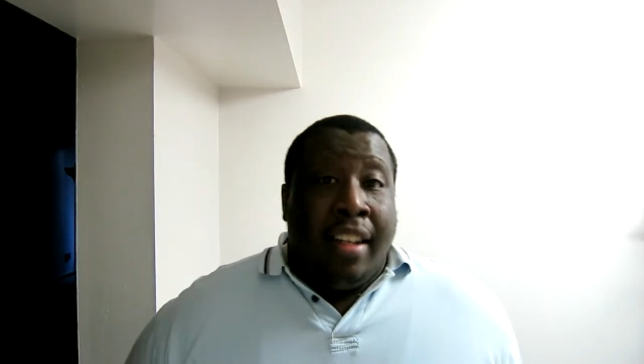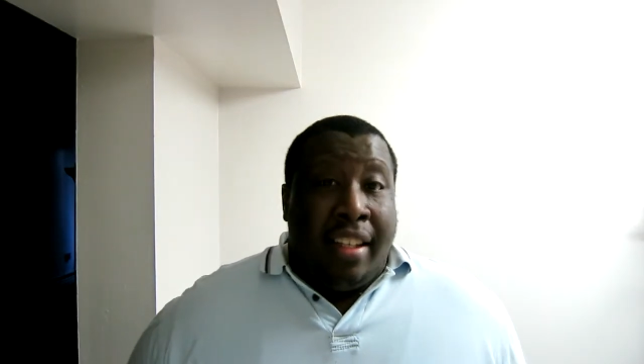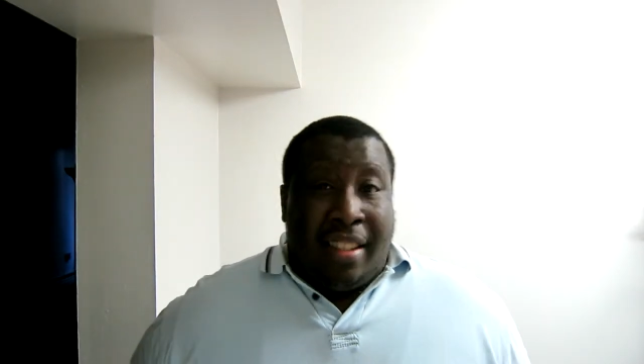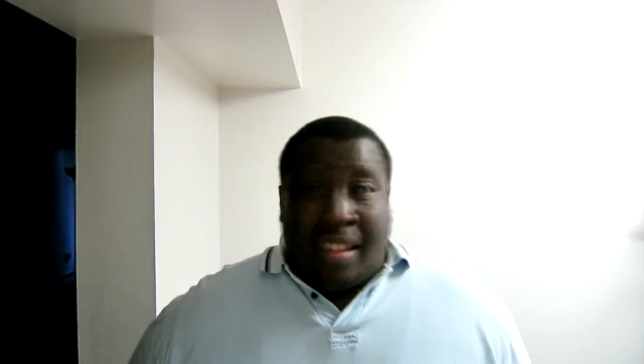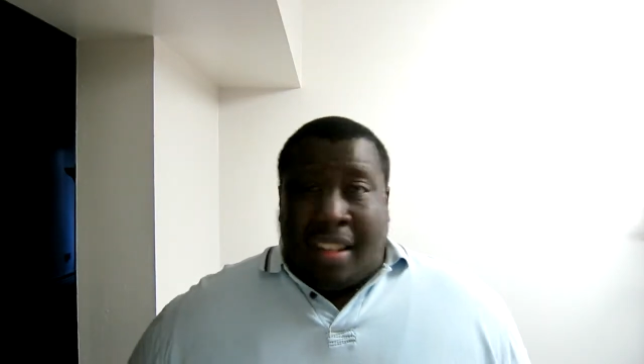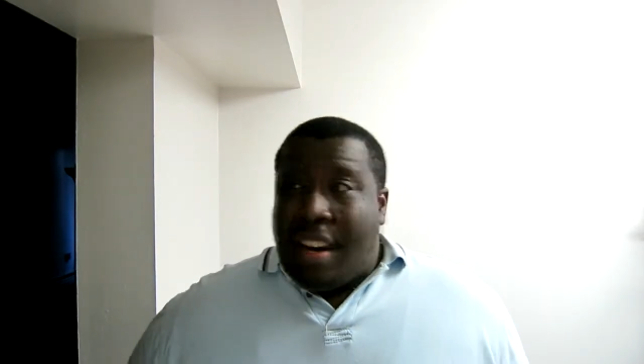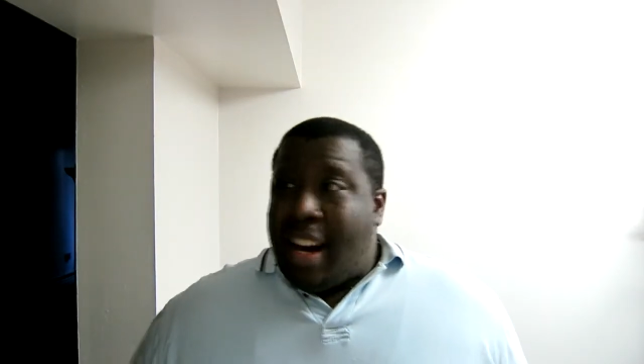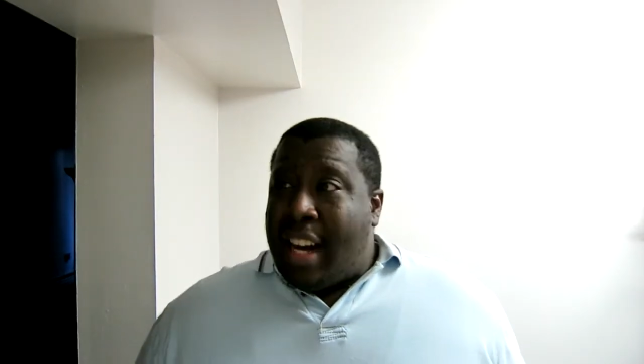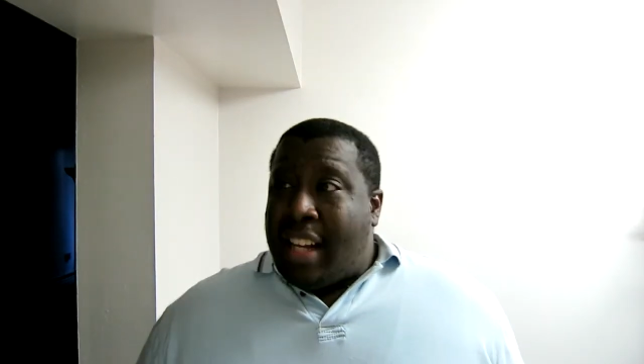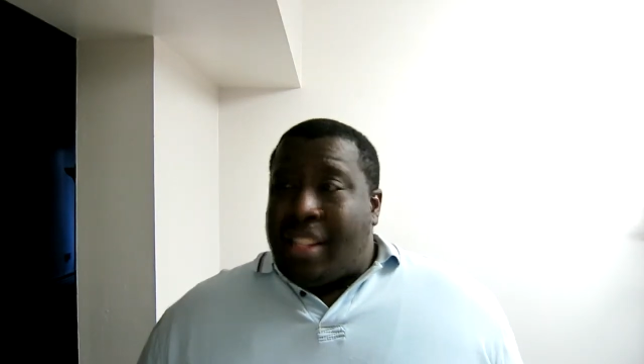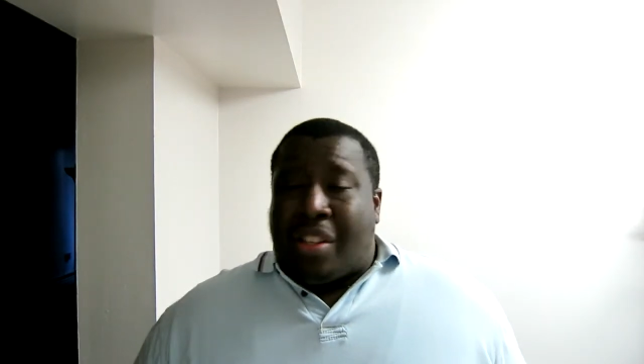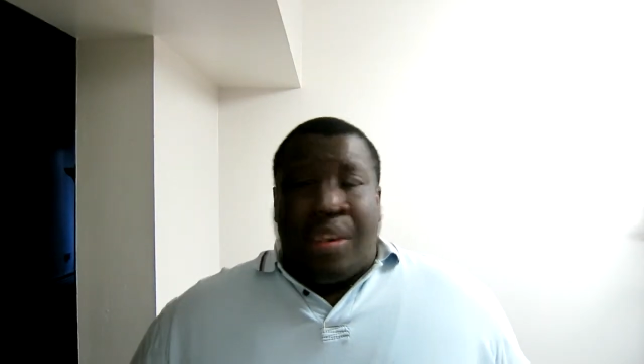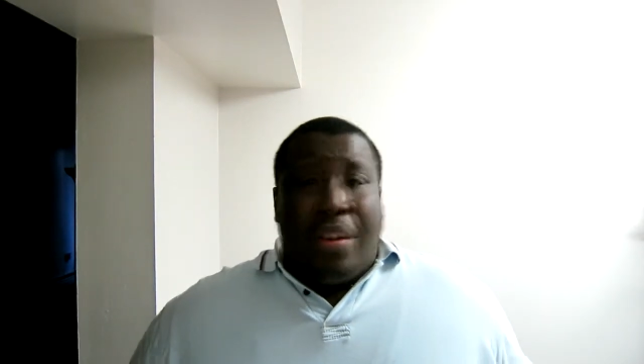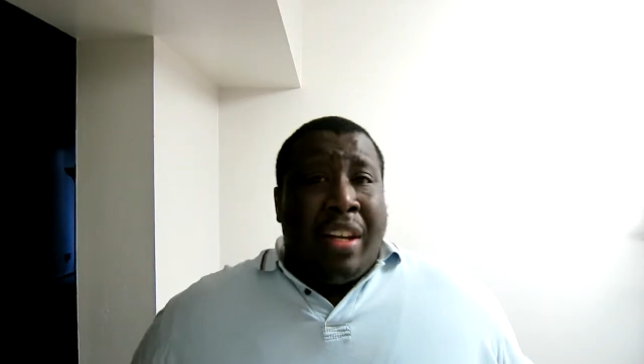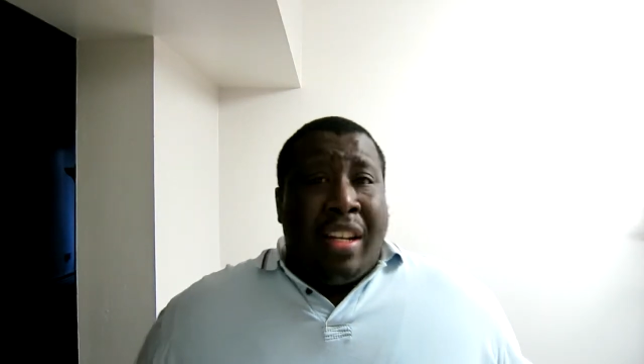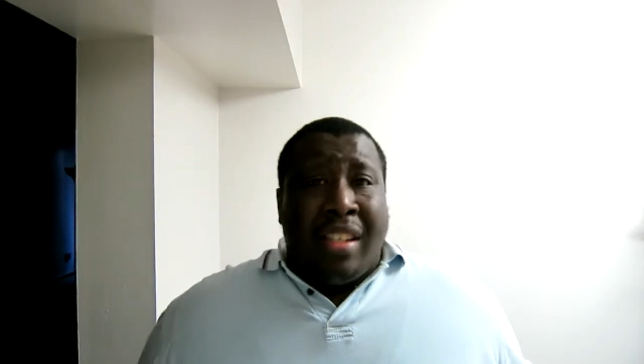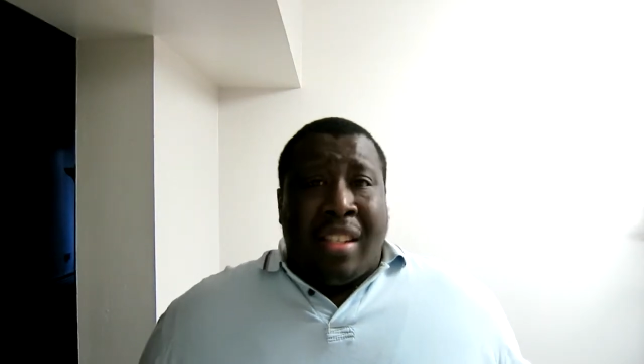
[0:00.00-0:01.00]
it's guys
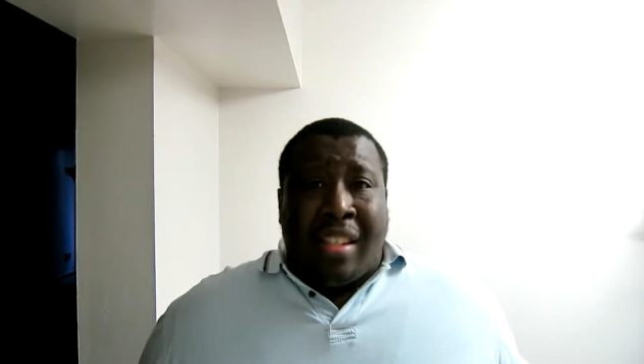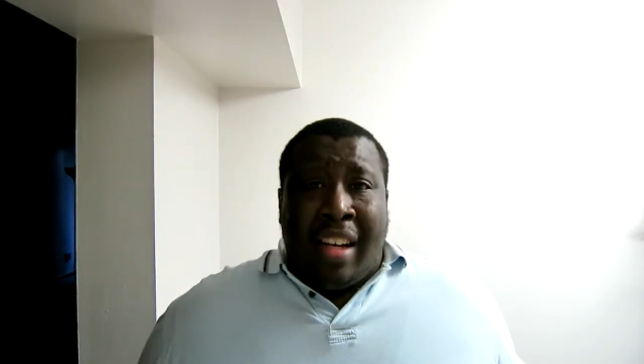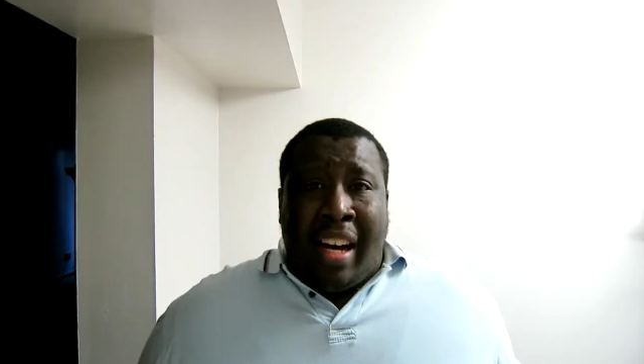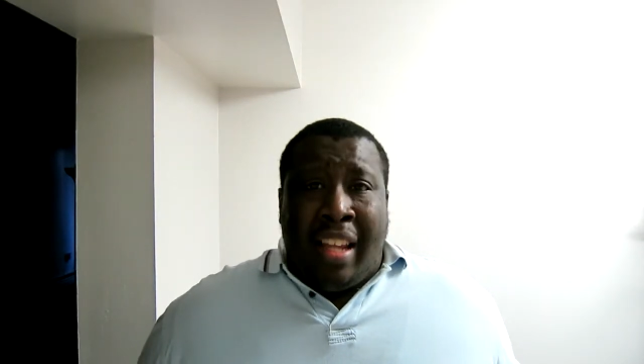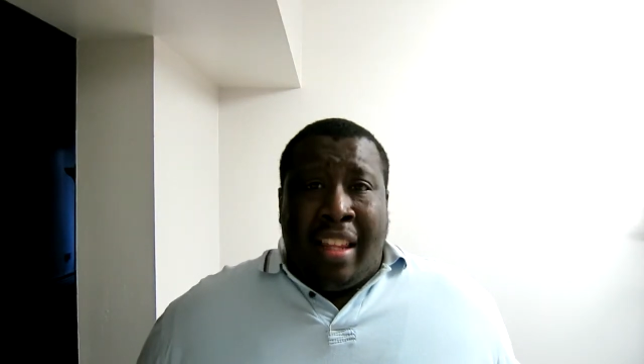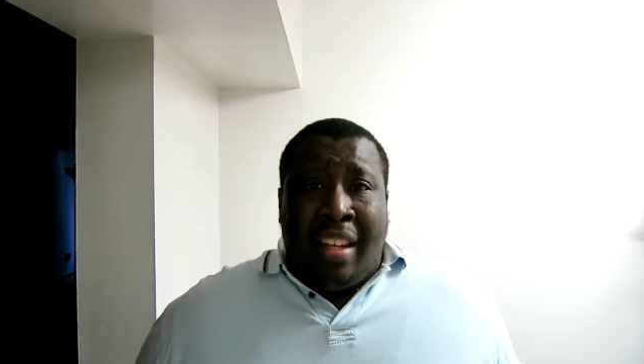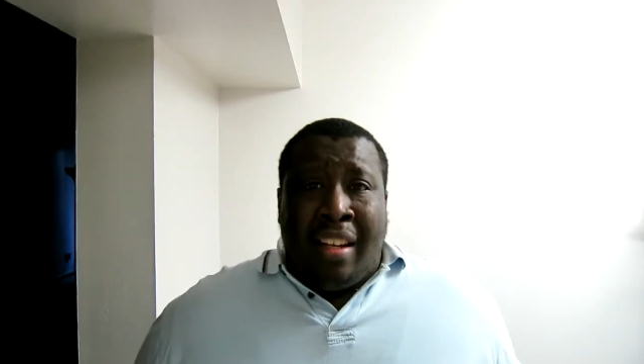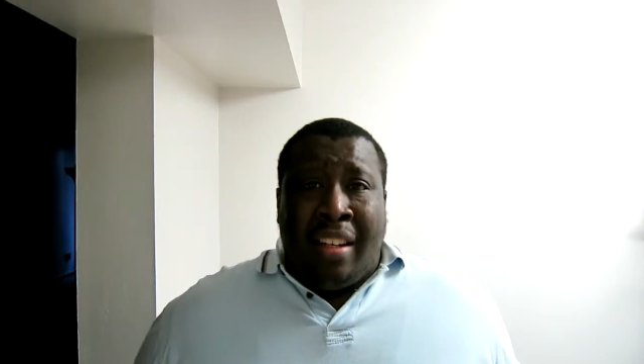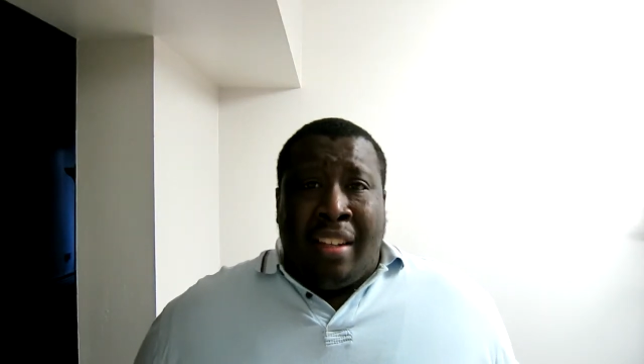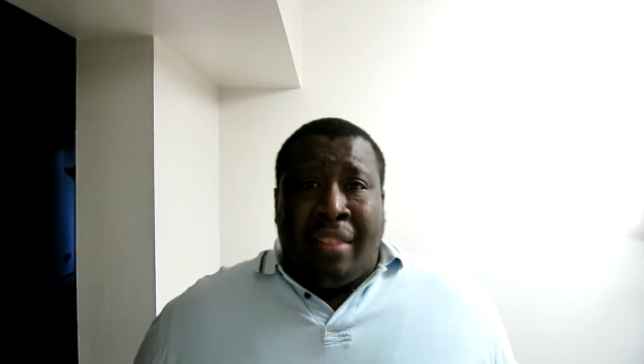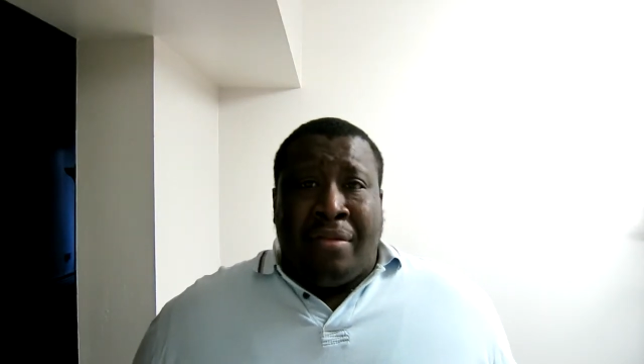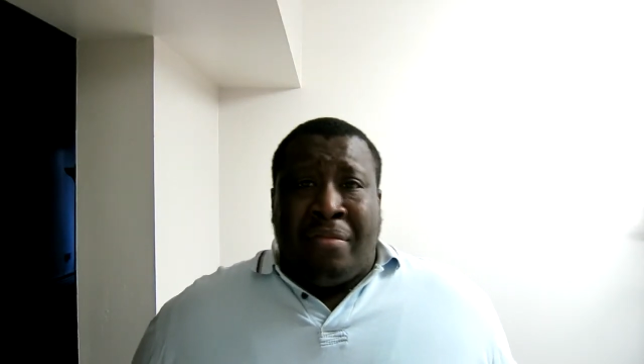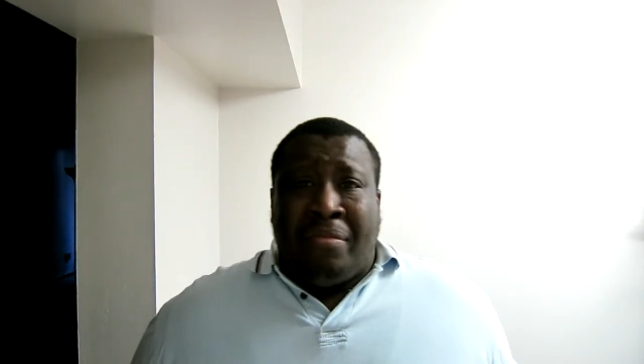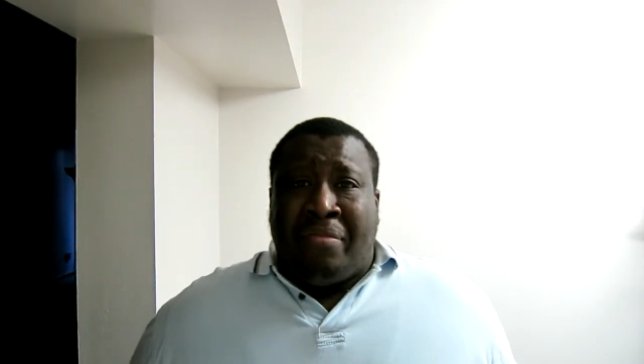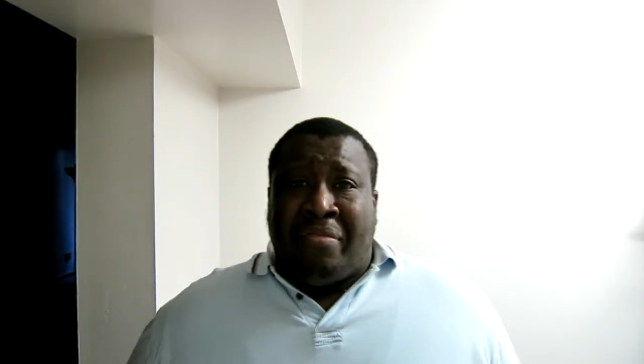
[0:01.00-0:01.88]
going inside there,